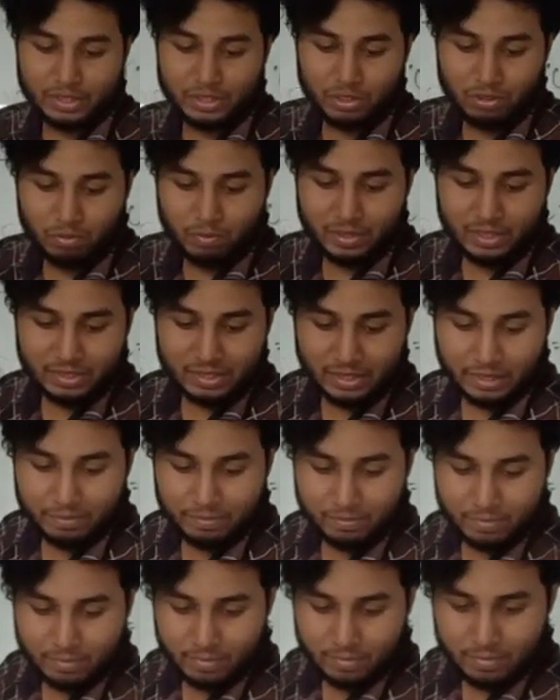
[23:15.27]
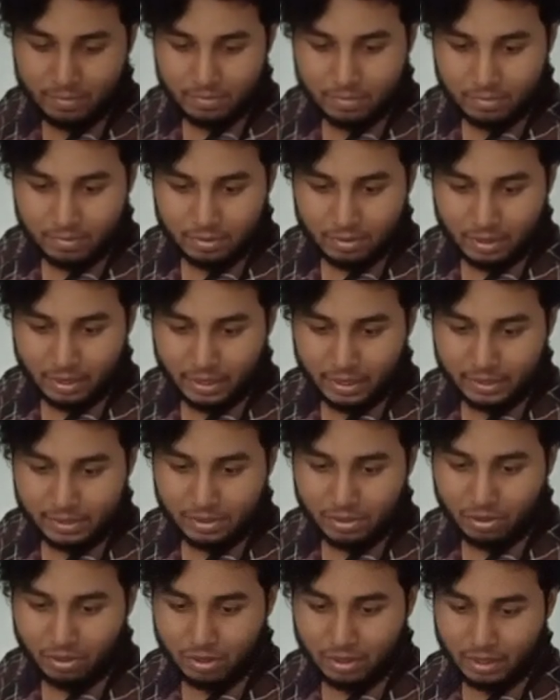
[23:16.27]
connection will be the same. Okay,
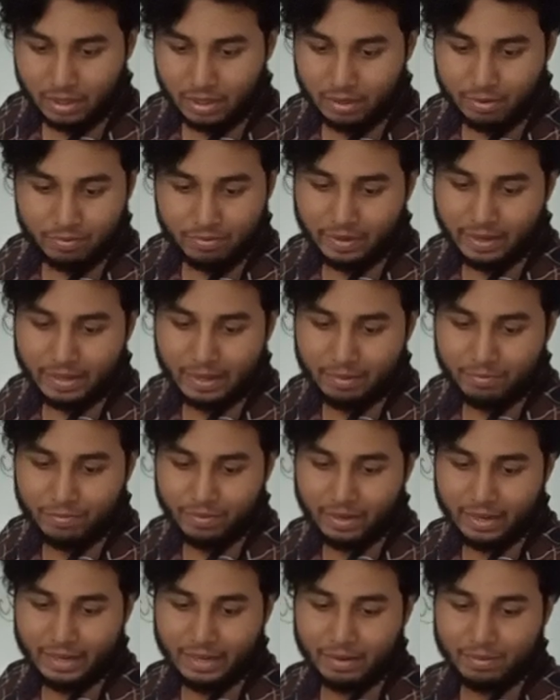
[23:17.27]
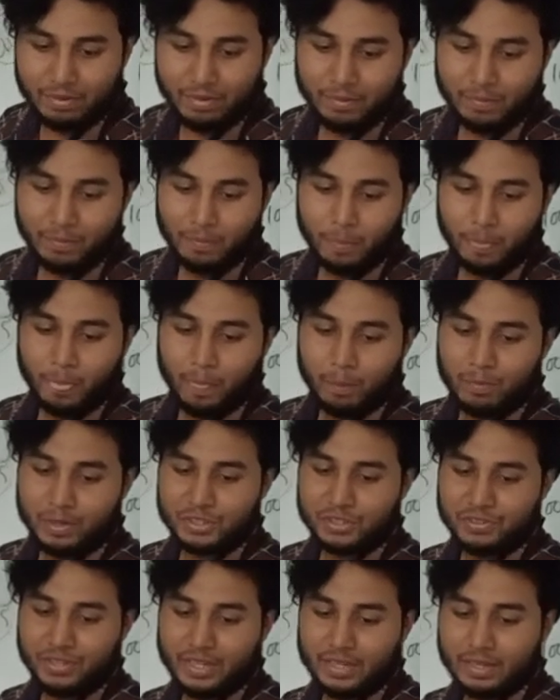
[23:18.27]
it's not very
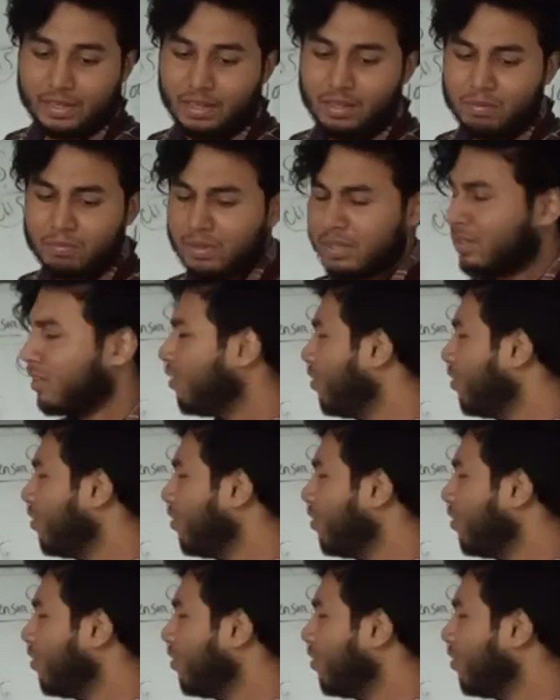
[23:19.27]
much critical, but